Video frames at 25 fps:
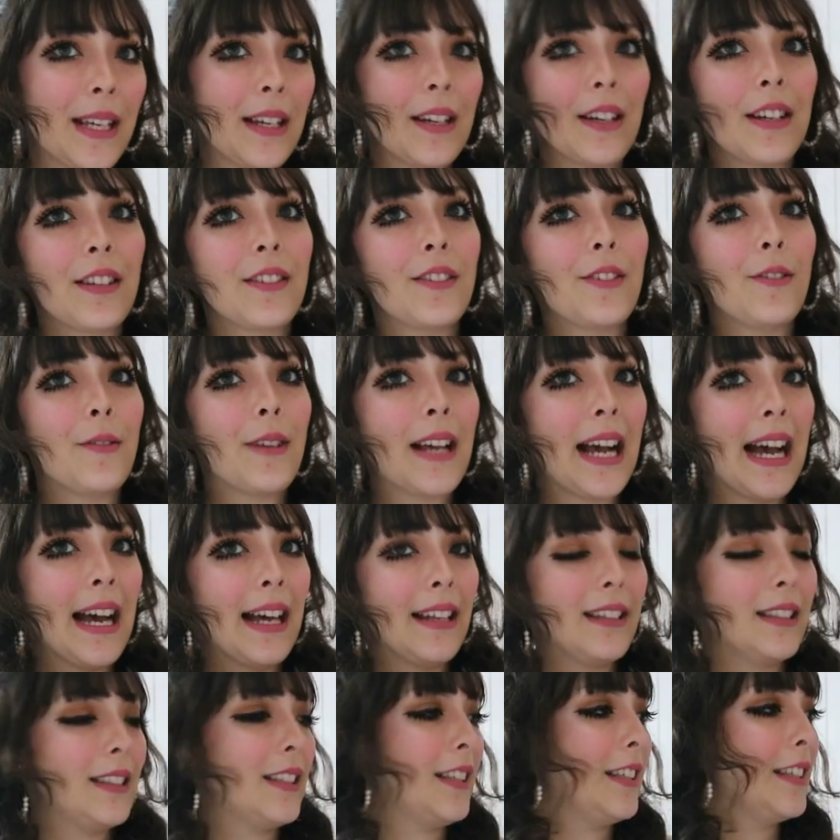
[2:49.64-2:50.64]
because you
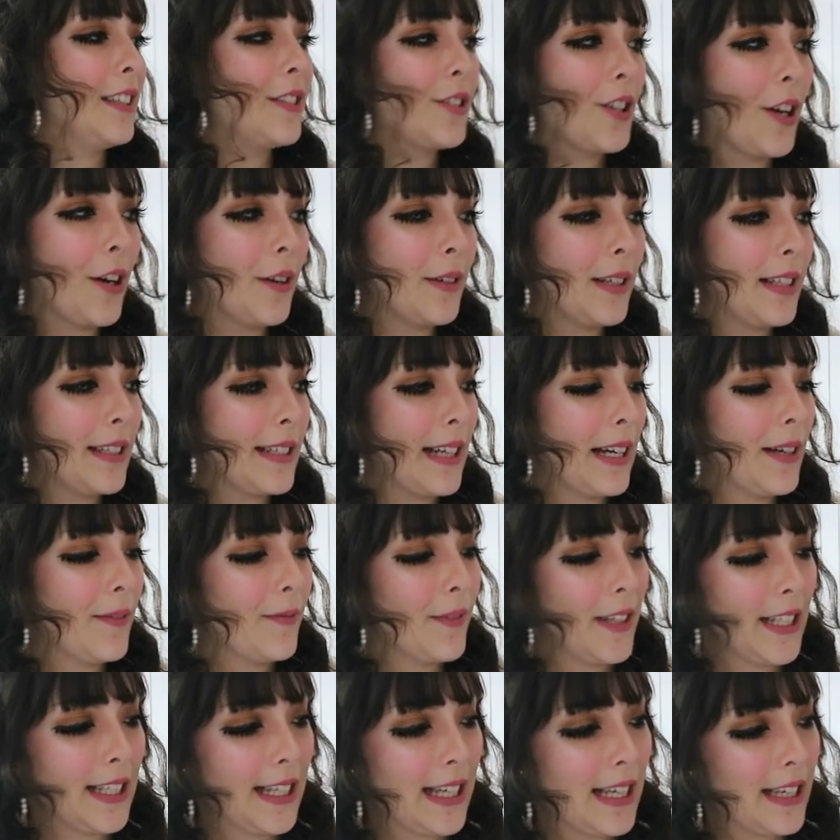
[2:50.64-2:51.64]
can like tone it
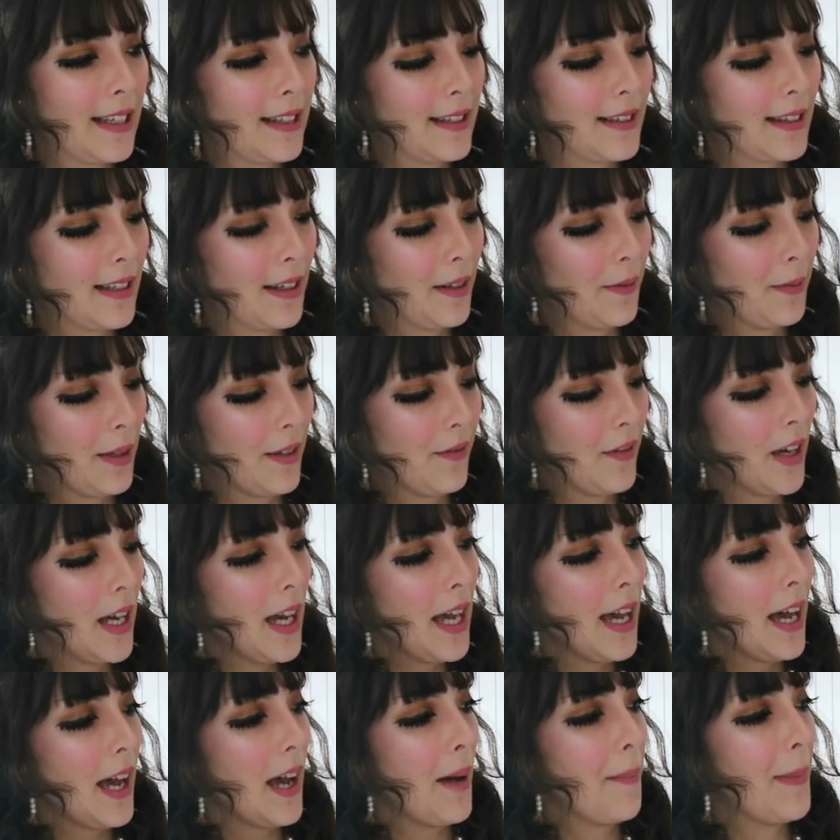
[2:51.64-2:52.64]
down really easily with
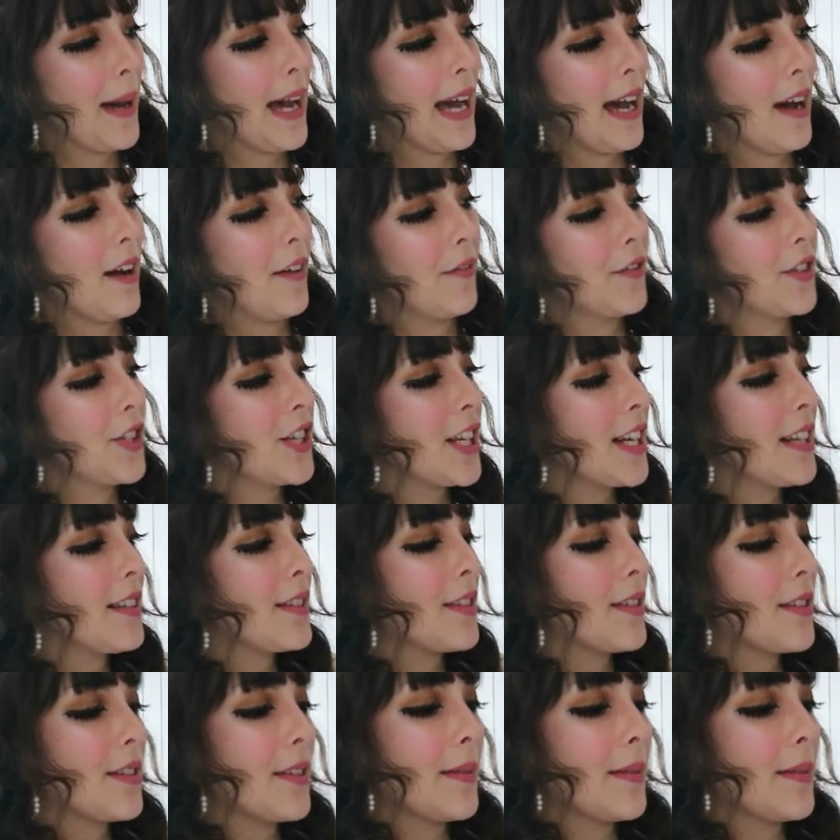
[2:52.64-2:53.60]
a pair of jeans or